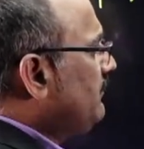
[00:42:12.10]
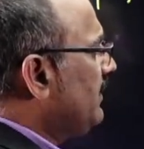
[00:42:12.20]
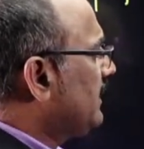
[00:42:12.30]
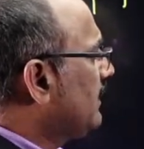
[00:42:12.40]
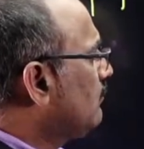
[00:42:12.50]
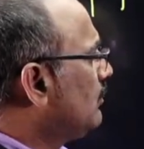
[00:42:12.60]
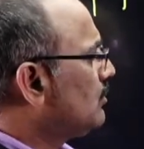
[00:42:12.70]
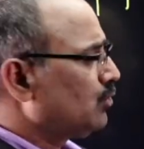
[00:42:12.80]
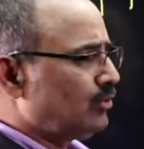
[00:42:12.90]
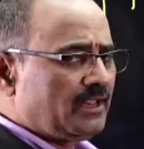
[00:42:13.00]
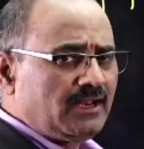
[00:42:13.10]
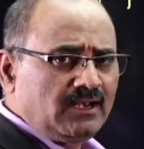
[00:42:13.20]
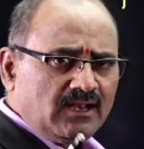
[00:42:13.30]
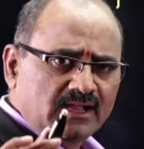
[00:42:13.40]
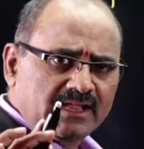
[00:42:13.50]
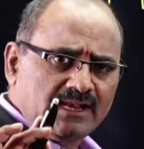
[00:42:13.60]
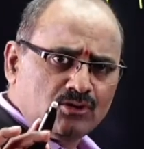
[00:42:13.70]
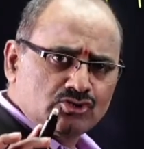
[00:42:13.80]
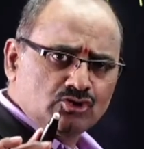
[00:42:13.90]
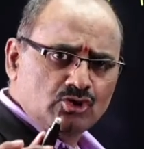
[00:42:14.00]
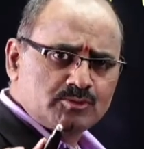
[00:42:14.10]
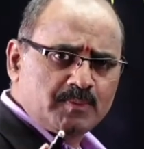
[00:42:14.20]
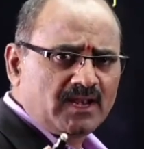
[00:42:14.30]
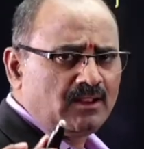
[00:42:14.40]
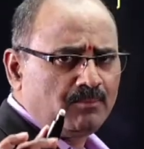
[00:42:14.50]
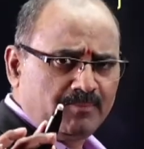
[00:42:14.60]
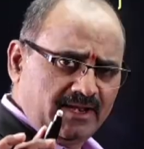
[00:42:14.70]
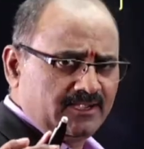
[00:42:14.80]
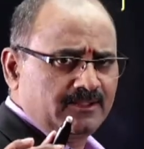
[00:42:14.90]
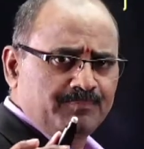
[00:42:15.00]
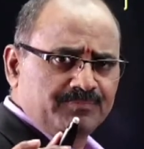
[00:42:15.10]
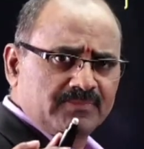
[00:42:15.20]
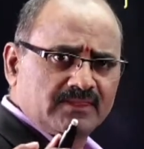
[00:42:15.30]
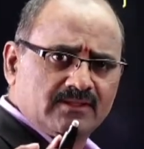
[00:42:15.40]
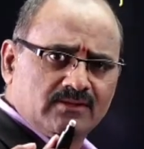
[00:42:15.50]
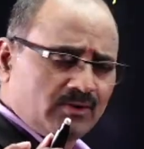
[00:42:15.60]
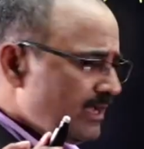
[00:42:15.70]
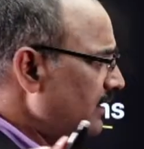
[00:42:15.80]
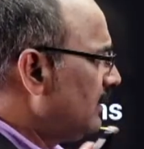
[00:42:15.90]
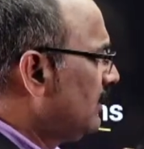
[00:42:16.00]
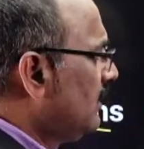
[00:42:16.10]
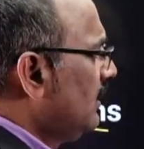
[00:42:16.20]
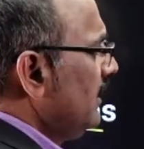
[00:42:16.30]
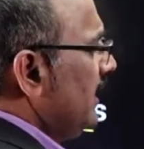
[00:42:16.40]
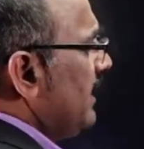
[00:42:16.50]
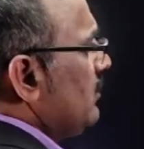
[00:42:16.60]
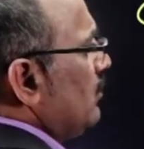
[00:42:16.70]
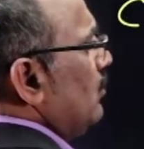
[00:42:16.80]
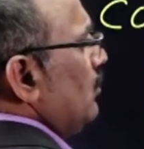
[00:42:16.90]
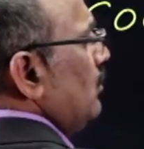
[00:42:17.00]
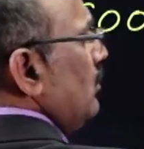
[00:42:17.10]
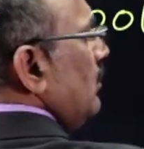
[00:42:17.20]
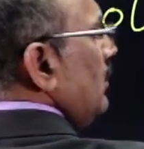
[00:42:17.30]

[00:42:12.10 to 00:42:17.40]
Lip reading: effect equal to 210 kilojoules per minute. Okay. As you know,